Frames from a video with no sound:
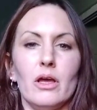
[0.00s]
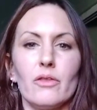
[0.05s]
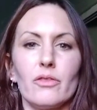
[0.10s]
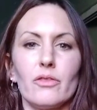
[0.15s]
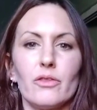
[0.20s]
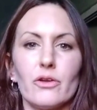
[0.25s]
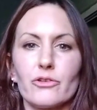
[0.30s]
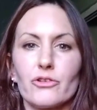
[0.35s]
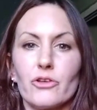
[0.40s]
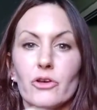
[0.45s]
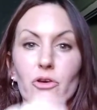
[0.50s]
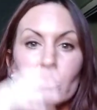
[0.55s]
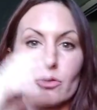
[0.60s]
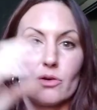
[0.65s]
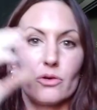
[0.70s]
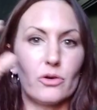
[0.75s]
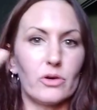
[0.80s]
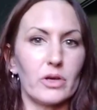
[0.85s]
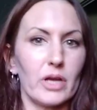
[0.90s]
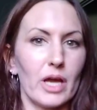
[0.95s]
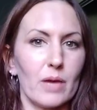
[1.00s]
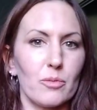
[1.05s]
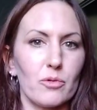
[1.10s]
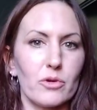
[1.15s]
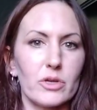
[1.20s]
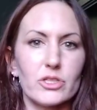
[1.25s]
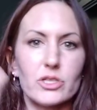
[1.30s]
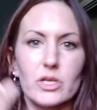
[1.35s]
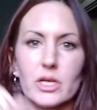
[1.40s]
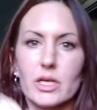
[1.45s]
there's good
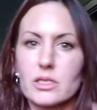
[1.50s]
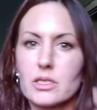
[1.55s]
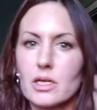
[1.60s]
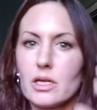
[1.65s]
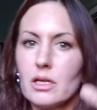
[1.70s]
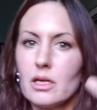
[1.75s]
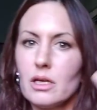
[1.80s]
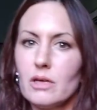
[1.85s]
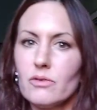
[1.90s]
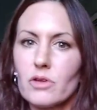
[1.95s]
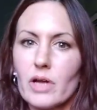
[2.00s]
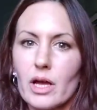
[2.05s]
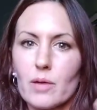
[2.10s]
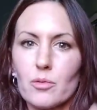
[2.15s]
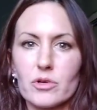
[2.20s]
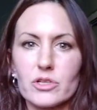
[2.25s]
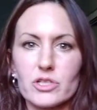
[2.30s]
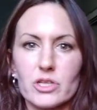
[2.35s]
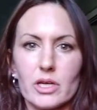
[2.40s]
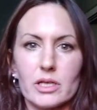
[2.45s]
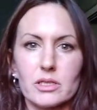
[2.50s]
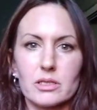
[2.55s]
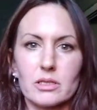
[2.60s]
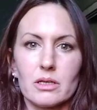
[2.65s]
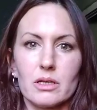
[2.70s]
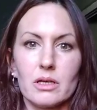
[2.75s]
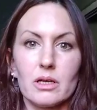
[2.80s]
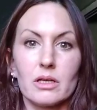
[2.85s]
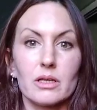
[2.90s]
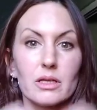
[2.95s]
Aborigines and evil Aborigines.
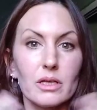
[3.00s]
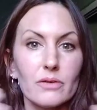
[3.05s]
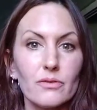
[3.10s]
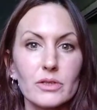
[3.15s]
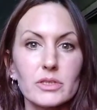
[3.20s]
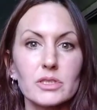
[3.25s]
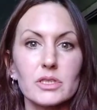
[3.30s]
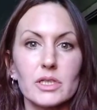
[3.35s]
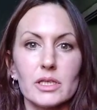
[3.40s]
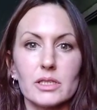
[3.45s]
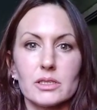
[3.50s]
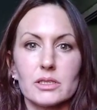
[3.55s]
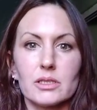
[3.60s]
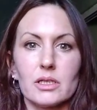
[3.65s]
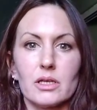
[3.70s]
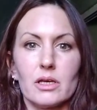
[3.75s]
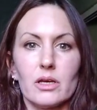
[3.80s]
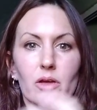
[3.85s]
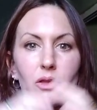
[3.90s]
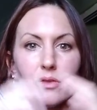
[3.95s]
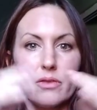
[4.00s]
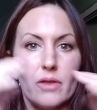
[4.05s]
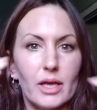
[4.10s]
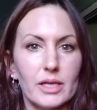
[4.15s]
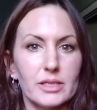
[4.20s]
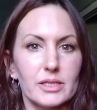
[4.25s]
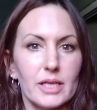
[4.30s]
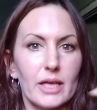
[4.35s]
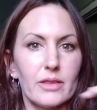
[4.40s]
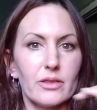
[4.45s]
The difference is
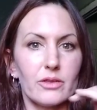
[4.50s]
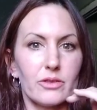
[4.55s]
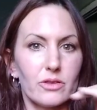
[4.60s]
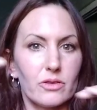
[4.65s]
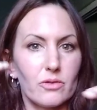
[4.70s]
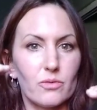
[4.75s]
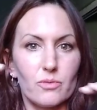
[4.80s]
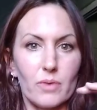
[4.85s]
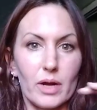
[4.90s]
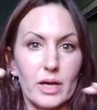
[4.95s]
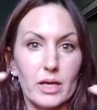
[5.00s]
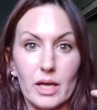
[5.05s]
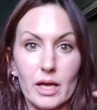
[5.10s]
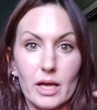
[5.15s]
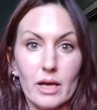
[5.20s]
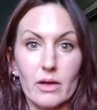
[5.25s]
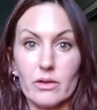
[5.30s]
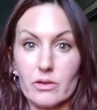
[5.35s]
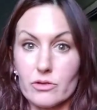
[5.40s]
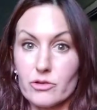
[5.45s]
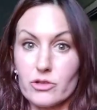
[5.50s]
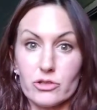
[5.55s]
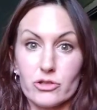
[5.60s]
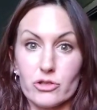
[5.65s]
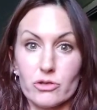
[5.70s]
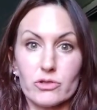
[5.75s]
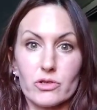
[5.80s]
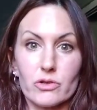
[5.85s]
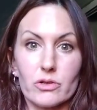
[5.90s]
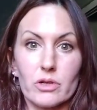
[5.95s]
that right now the
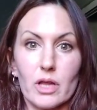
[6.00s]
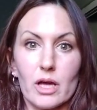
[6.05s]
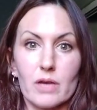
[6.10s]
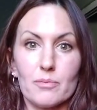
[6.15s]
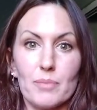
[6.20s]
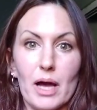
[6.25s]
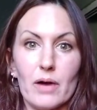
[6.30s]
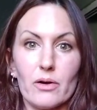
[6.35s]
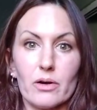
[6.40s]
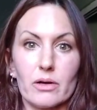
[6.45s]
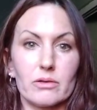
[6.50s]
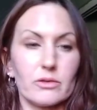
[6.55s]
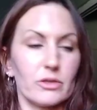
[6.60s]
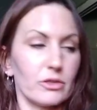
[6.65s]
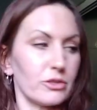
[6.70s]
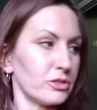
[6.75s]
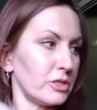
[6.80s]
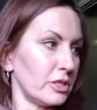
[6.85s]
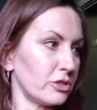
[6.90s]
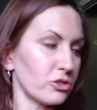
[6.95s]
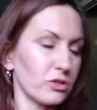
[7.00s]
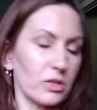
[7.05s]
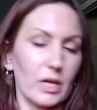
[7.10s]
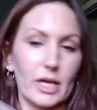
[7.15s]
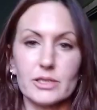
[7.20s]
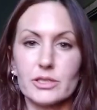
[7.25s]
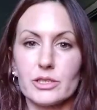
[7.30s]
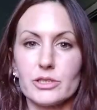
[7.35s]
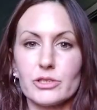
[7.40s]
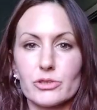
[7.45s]
Jews are in a lot of power. They're
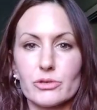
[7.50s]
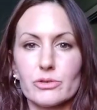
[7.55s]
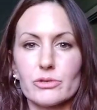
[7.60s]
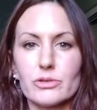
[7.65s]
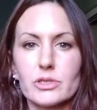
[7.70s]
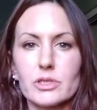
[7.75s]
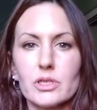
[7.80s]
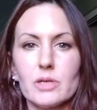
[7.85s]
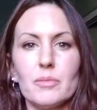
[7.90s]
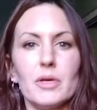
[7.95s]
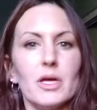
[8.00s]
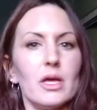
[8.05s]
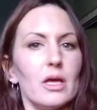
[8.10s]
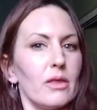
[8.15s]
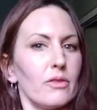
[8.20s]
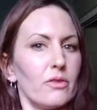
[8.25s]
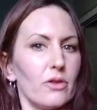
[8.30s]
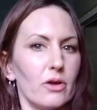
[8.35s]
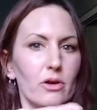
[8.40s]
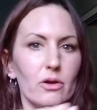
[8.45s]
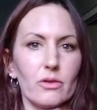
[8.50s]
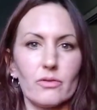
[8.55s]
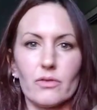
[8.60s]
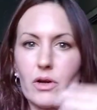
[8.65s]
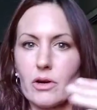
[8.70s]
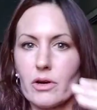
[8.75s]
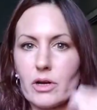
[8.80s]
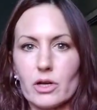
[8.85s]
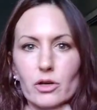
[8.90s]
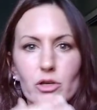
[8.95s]
centralized in Jerusalem. They're
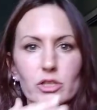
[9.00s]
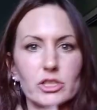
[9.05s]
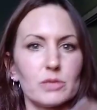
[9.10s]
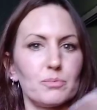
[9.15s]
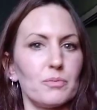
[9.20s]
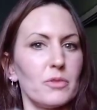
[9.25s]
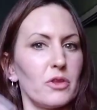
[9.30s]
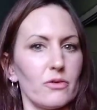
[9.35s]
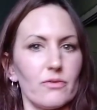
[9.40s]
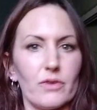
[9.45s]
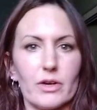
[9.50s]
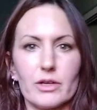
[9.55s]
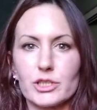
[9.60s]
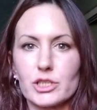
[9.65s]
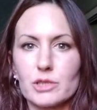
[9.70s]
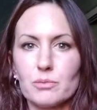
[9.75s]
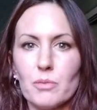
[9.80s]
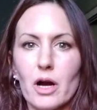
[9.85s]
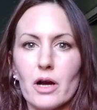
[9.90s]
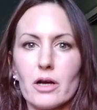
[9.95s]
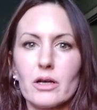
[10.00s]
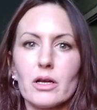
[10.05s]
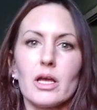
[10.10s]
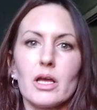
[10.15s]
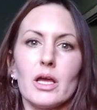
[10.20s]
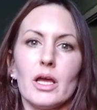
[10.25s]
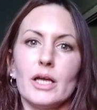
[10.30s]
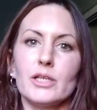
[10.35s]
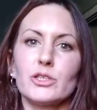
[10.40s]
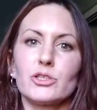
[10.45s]
very smart,
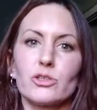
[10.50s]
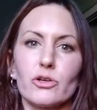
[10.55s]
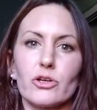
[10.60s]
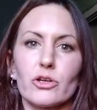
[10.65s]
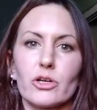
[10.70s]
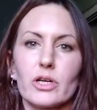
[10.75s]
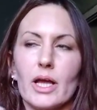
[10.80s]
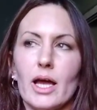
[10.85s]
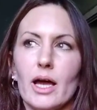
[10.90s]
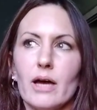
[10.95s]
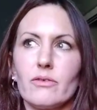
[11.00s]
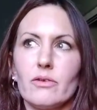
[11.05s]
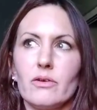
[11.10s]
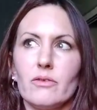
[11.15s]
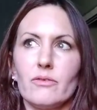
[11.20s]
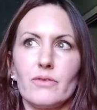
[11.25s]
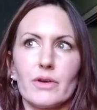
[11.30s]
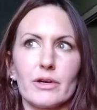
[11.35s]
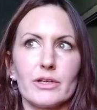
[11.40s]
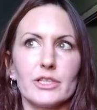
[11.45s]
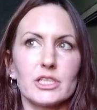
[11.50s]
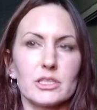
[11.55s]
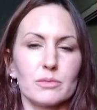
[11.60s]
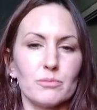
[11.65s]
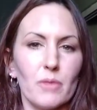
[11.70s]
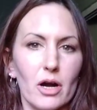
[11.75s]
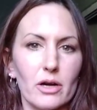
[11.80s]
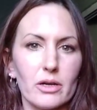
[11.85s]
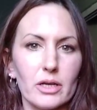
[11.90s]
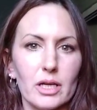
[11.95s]
and so you're going to have very
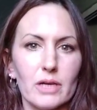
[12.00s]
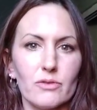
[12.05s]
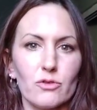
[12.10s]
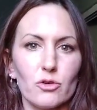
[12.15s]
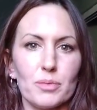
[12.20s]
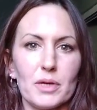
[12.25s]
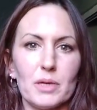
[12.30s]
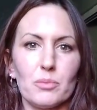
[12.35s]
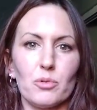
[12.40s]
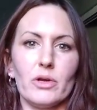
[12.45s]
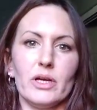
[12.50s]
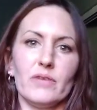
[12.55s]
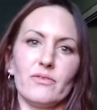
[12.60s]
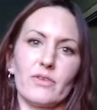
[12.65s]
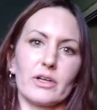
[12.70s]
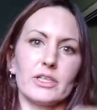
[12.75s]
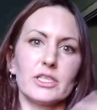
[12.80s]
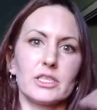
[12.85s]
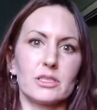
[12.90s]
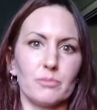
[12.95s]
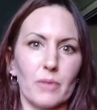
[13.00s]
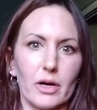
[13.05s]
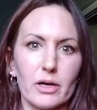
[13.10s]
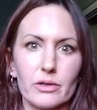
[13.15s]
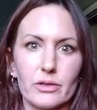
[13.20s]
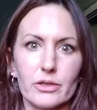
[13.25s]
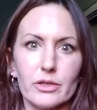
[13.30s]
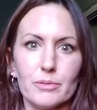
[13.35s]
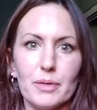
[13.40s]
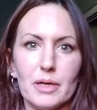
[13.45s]
smart evil people and very
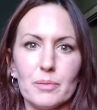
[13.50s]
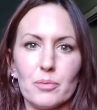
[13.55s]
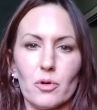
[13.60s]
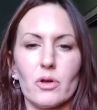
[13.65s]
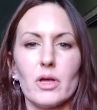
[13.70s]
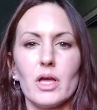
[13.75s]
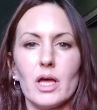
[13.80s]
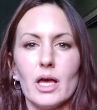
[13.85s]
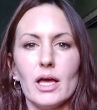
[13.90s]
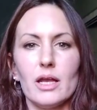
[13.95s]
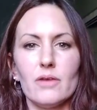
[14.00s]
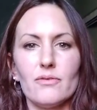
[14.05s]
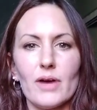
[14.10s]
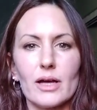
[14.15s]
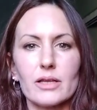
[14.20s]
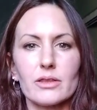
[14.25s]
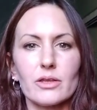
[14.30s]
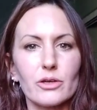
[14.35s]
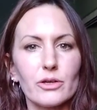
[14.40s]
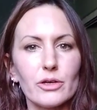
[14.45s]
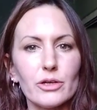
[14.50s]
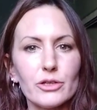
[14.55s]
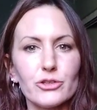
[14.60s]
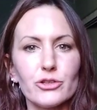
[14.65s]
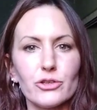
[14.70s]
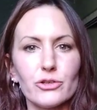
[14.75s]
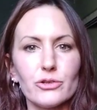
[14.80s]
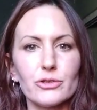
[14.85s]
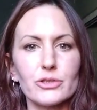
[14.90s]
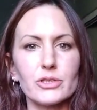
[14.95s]
smart good people. And in fact, the good
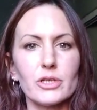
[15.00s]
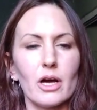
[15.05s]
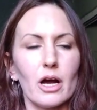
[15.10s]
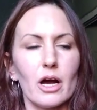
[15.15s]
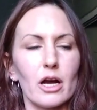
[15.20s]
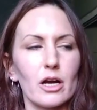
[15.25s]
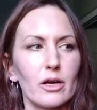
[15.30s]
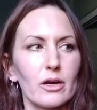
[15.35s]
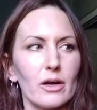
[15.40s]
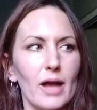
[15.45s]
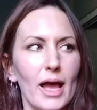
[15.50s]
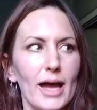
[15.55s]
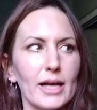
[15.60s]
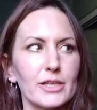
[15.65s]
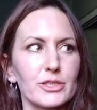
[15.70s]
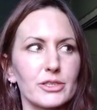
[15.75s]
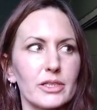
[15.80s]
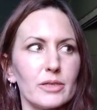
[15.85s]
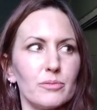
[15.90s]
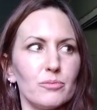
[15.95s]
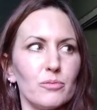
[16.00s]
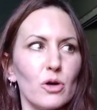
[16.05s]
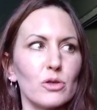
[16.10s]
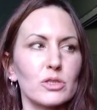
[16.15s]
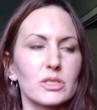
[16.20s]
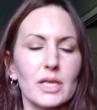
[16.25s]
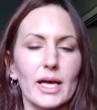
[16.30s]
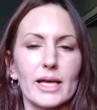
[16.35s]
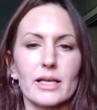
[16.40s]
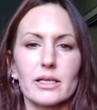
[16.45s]
Jews are actually
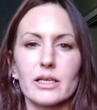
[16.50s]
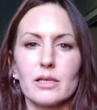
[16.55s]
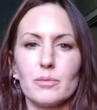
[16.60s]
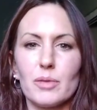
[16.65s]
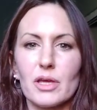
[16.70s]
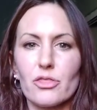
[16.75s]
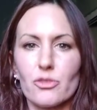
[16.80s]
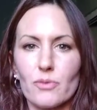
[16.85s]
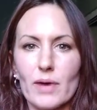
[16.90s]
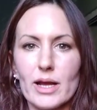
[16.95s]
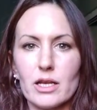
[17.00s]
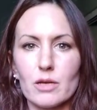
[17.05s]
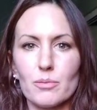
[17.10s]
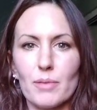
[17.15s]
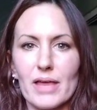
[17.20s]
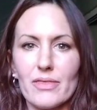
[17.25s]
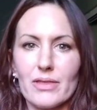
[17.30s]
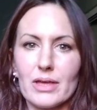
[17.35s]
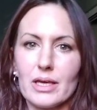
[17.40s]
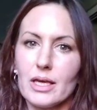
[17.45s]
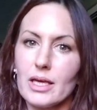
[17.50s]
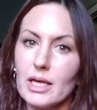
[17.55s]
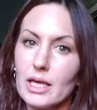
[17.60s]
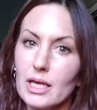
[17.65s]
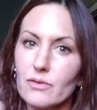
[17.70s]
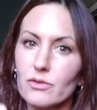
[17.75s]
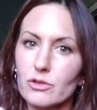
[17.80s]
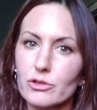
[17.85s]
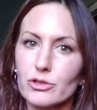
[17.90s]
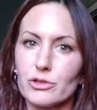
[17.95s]
most likely to be threatened by the
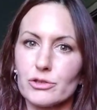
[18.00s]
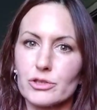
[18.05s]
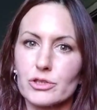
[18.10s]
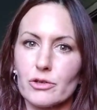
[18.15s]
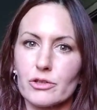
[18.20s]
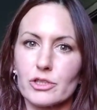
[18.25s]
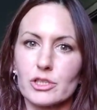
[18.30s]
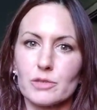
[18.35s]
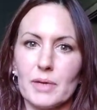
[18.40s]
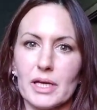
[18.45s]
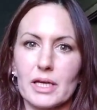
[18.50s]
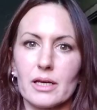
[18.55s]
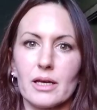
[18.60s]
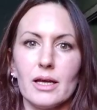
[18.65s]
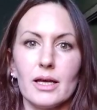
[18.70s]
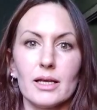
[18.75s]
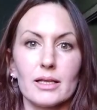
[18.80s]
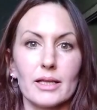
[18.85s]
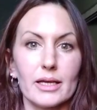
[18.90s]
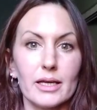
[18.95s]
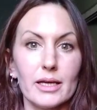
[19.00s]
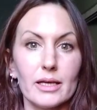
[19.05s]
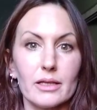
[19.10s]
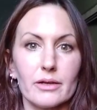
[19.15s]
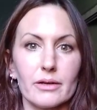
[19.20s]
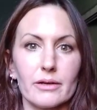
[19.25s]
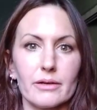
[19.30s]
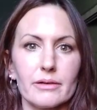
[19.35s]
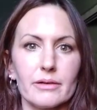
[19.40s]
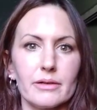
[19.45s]
evil Jews, so to speak, like
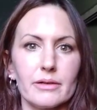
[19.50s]
Hitler,